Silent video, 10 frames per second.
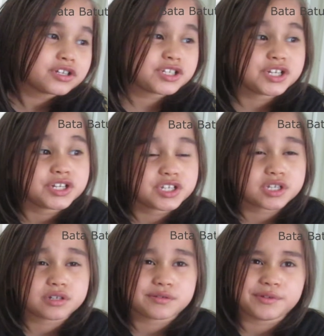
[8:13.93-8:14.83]

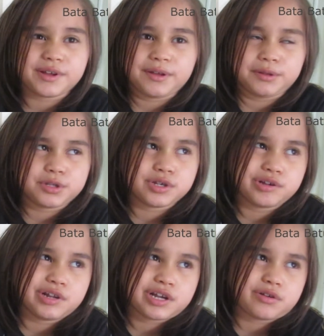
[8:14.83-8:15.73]
Since two
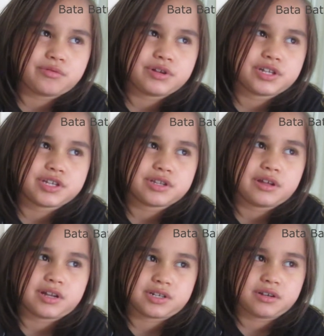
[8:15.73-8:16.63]
liquids
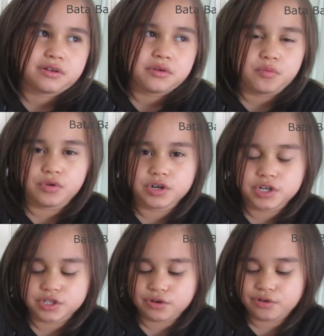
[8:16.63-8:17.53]
that one
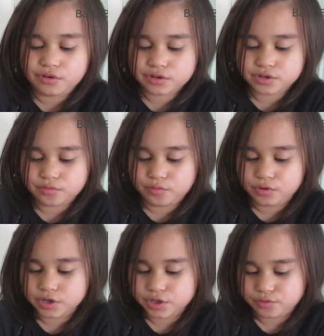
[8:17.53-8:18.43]
is hot,
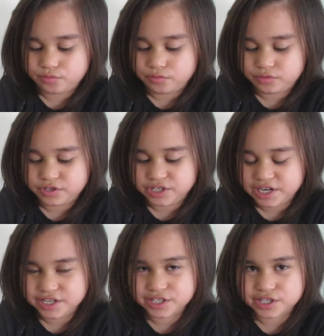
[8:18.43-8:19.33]
one is
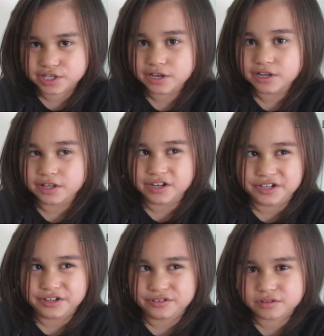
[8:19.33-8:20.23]
dense than
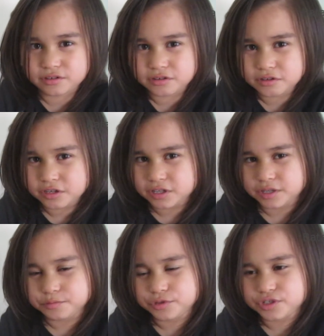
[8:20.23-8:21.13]
the other,
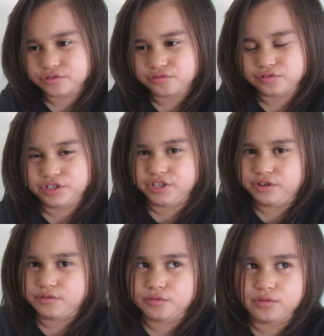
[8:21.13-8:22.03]
that means they'll
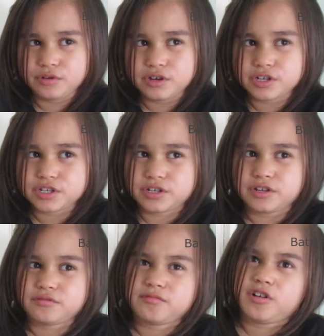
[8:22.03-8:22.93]
equal
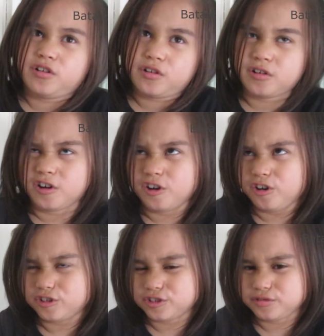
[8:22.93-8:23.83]

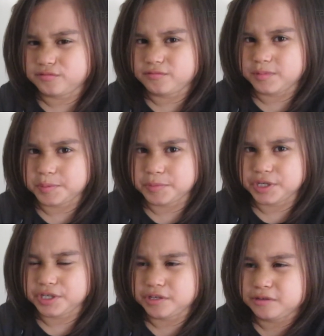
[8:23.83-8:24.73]
hard.
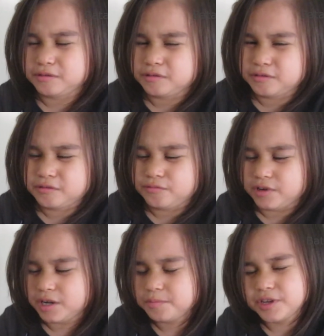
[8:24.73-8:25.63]
When
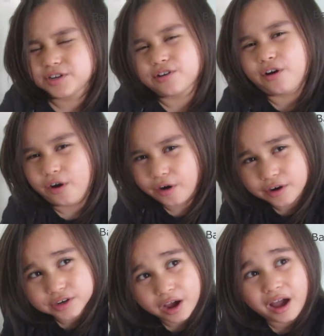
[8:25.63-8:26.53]
I mean
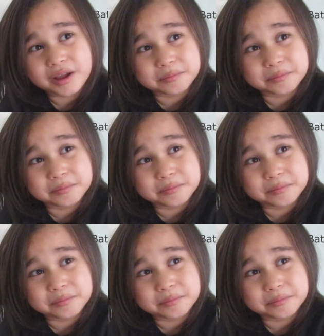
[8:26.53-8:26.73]
hard, I